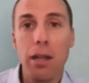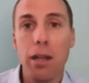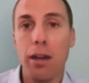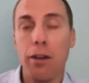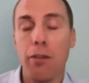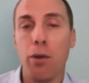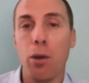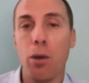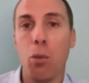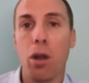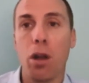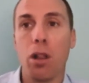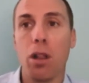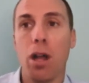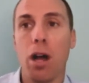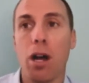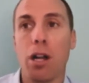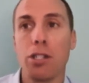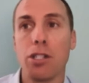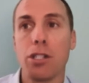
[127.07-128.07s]
if we want to
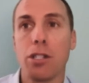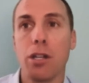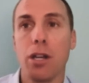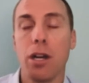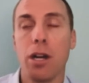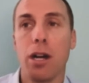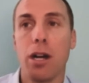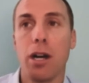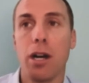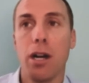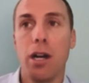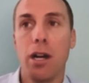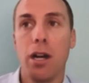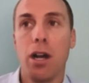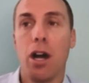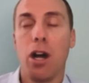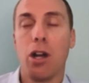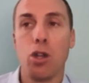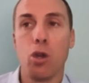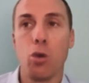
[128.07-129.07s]
launch a
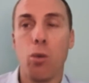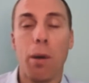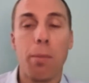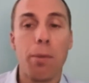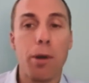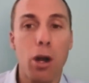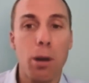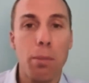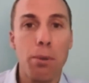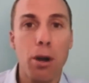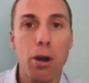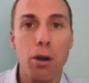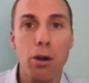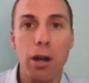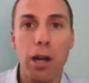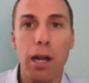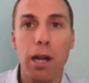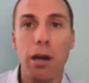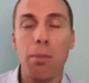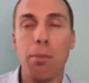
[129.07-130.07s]
new webinar
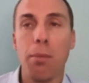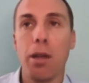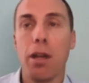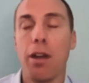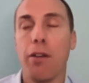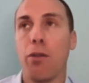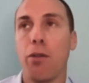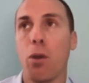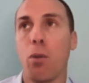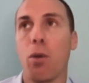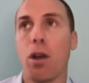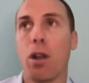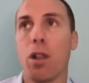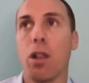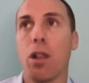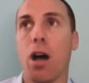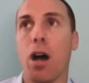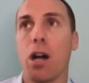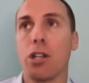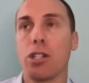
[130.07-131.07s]
program, if we want to
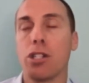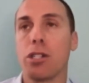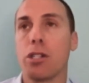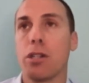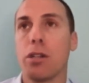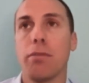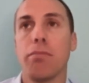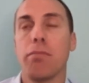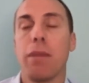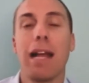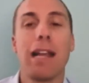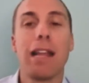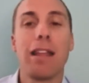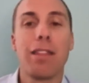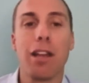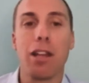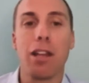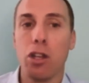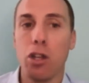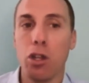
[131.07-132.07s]
launch
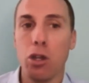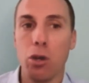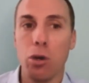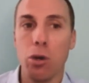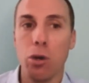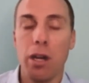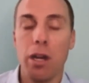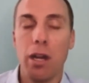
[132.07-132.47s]
anything new,